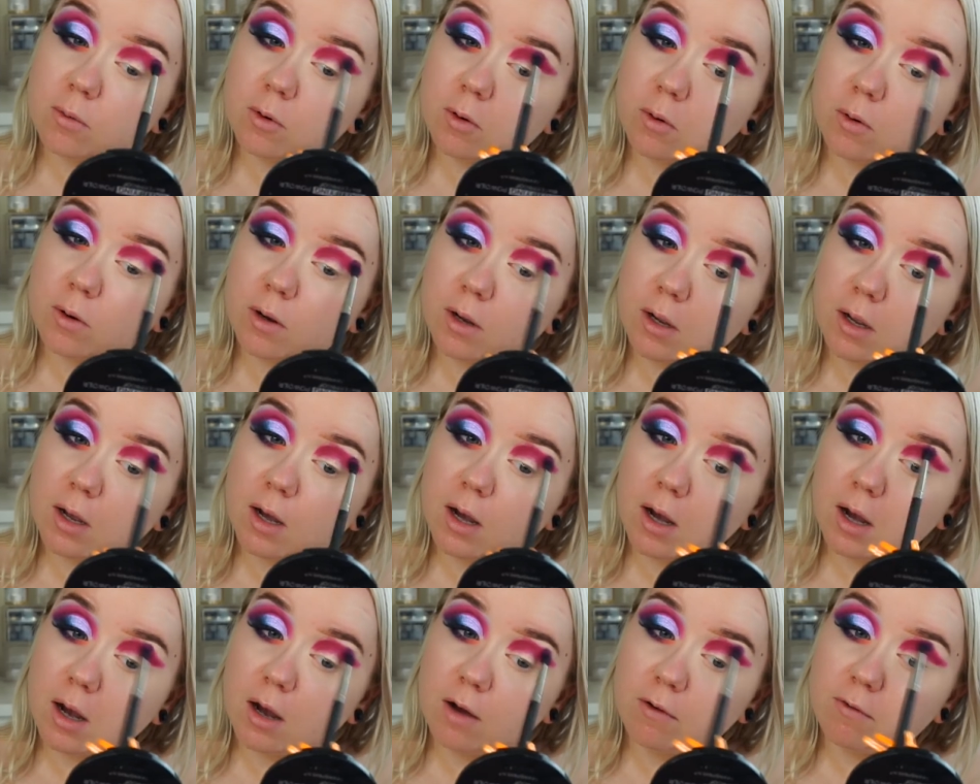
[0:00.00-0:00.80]
going
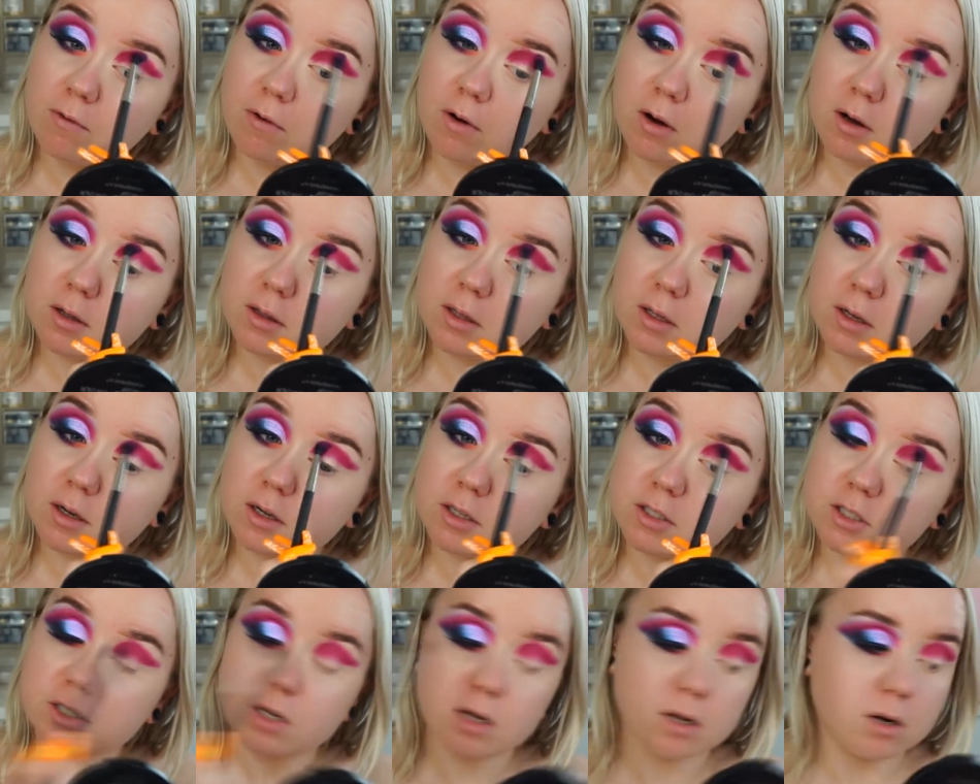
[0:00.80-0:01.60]
half on the
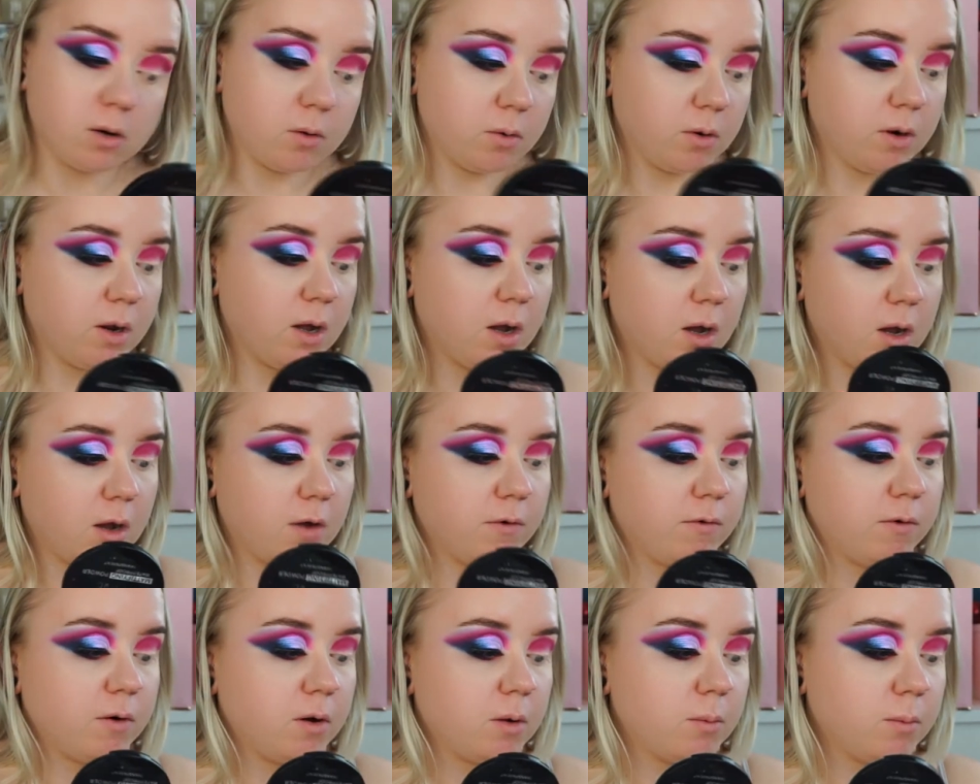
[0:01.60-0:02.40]
eyeshadow and
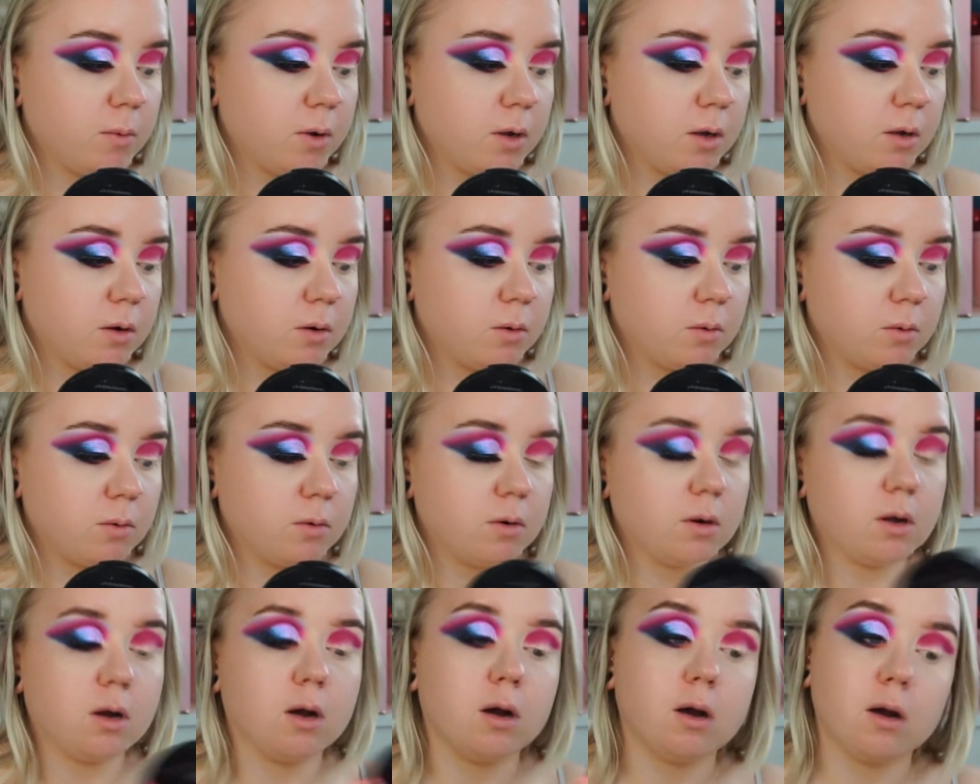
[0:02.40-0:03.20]
half on my own
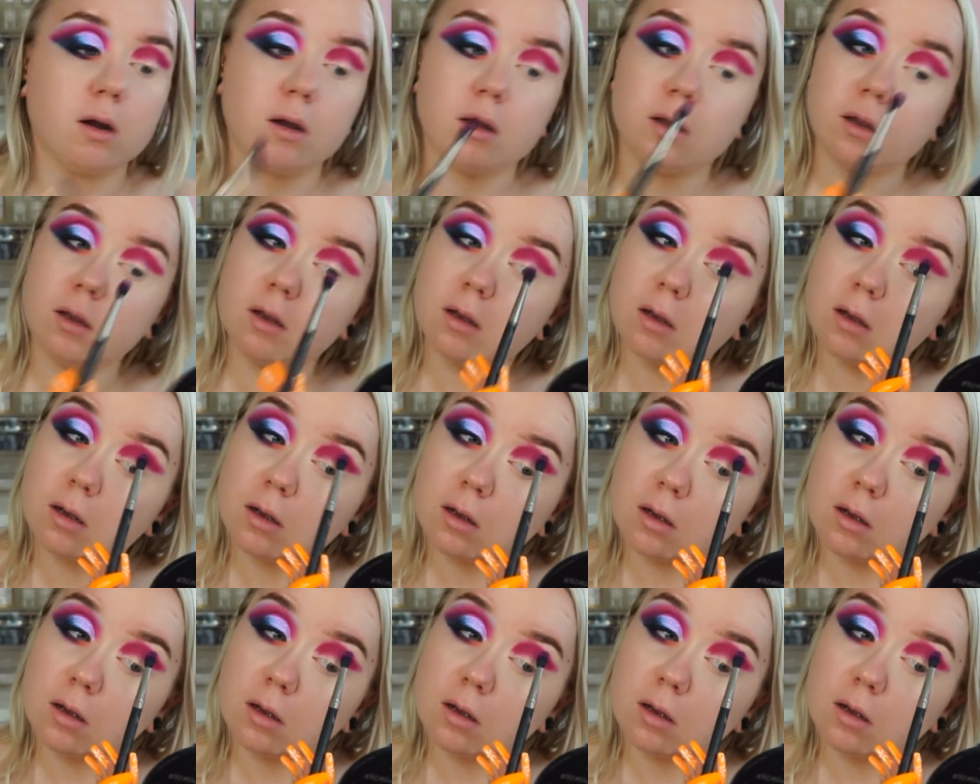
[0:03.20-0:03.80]
eye